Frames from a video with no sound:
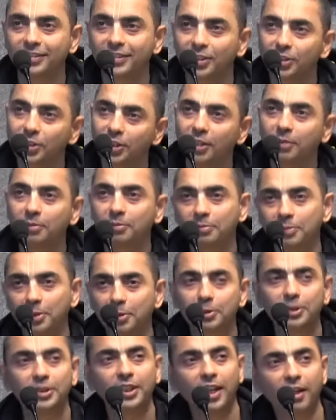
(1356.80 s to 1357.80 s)
Okay,
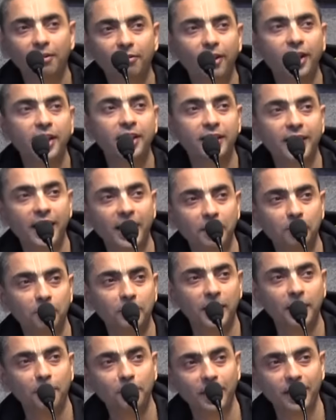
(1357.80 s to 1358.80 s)
Prabhuji, I'll find time,
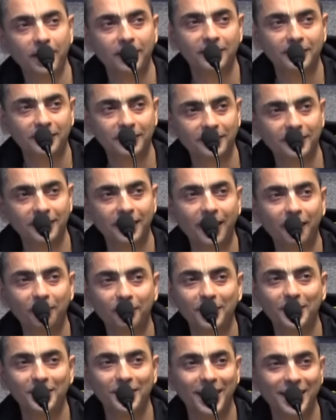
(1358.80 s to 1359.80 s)
10 minutes.
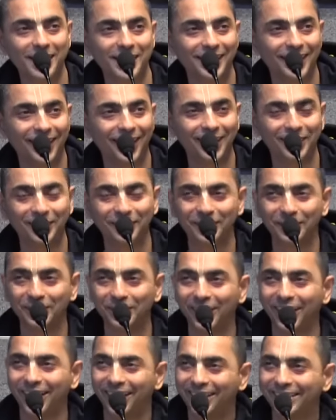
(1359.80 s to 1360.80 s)
After chanting, I'll do
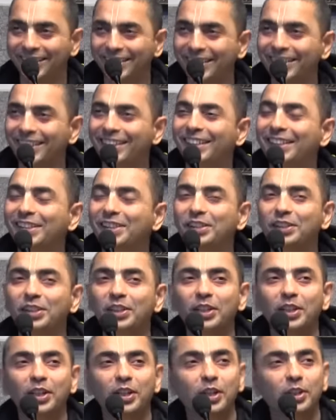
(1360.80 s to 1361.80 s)
yoga.
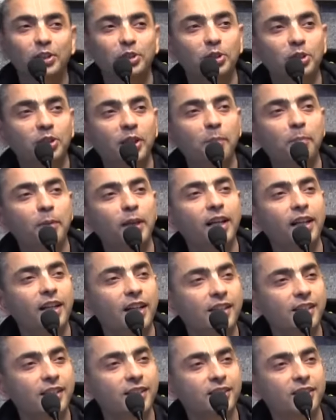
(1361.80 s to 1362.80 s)
so typical
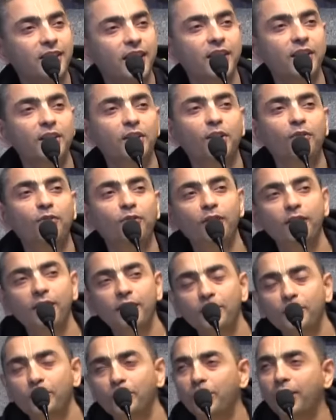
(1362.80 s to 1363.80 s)
understanding of word
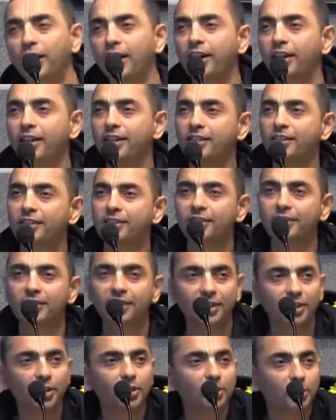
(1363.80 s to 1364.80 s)
yoga is,
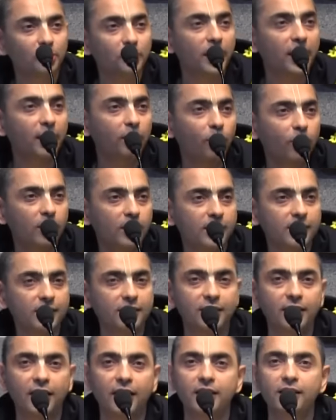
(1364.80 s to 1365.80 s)
you know, today what
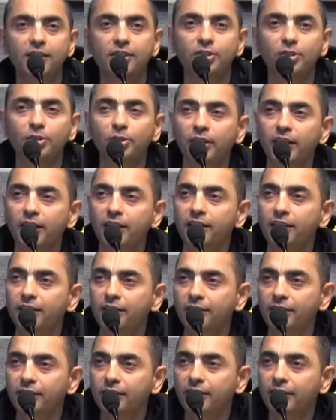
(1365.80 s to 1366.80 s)
is understood in,
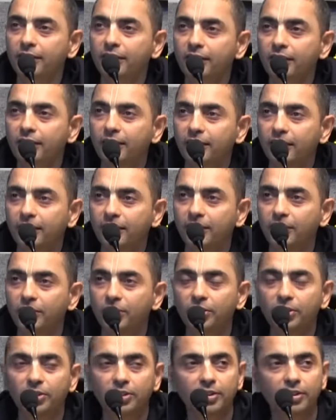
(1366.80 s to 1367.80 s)
you
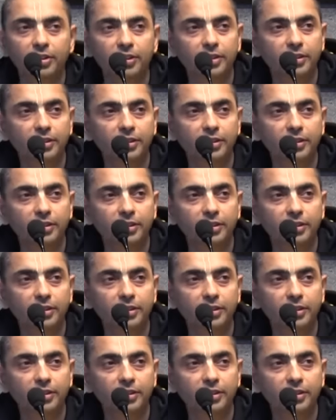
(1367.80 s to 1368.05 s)
know,